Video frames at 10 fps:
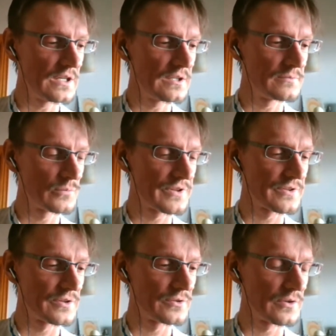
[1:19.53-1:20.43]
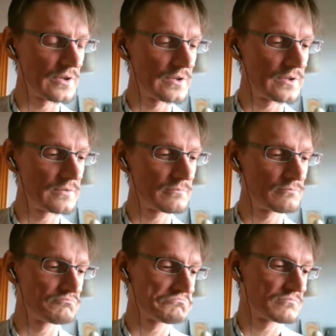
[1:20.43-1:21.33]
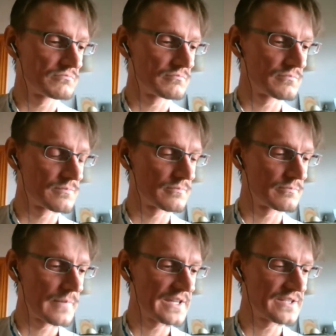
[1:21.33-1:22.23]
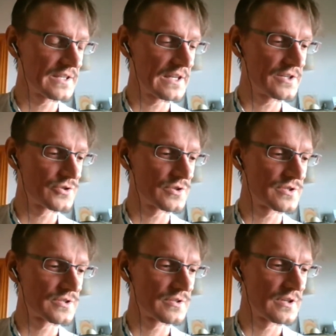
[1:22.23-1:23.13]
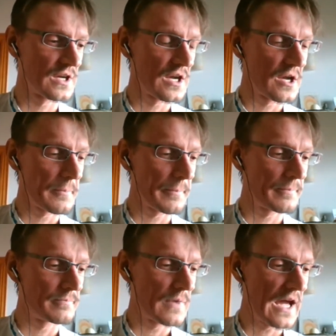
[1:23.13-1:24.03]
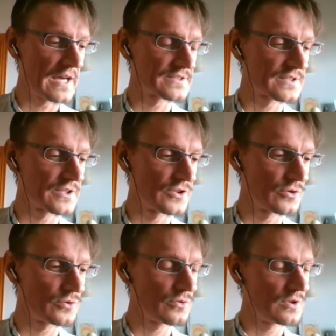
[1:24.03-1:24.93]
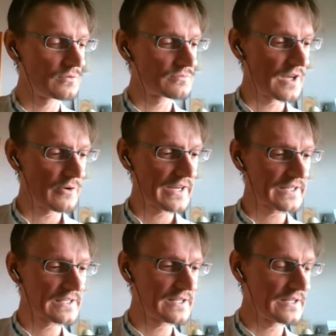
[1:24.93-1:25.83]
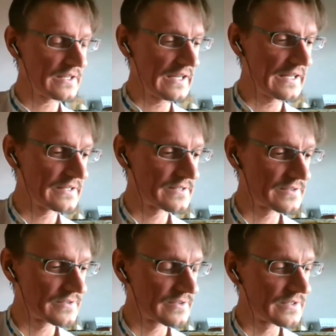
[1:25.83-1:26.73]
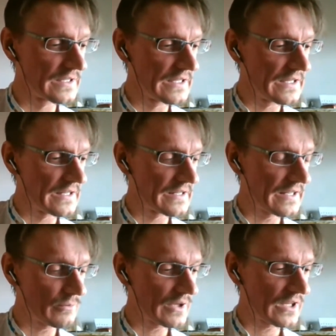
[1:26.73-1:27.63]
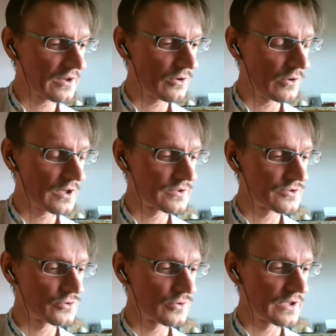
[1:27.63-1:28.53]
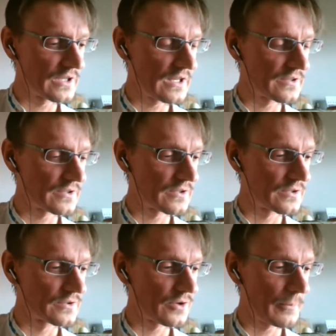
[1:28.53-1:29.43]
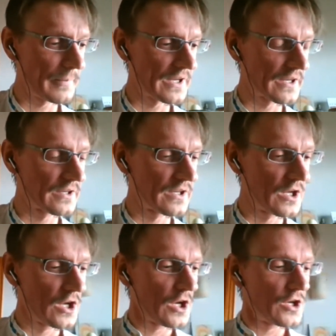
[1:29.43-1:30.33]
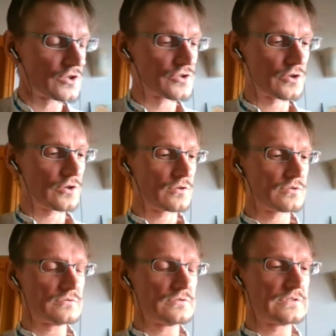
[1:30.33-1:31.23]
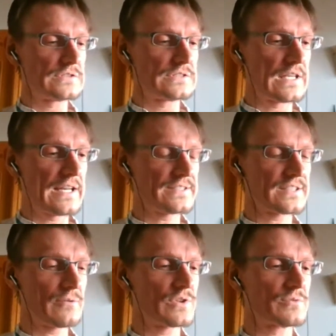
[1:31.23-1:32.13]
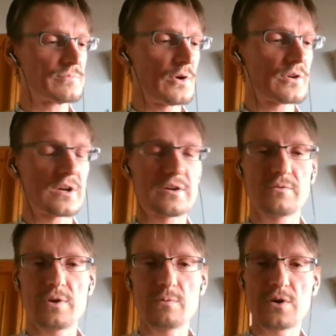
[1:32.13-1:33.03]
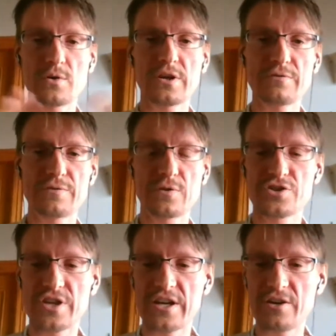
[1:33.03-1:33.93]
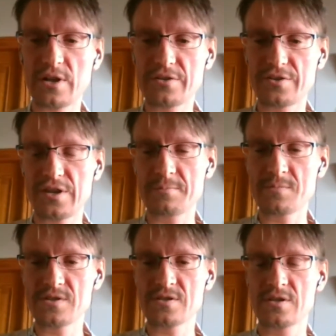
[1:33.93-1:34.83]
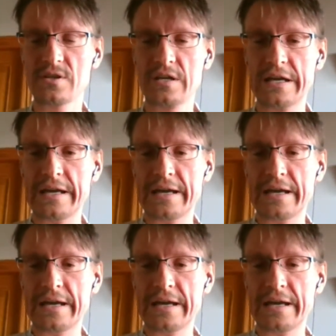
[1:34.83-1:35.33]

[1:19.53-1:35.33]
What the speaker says: with you, basically just ask you directly, and then we can go on to another topic. So last time we spoke, we were looking for general themes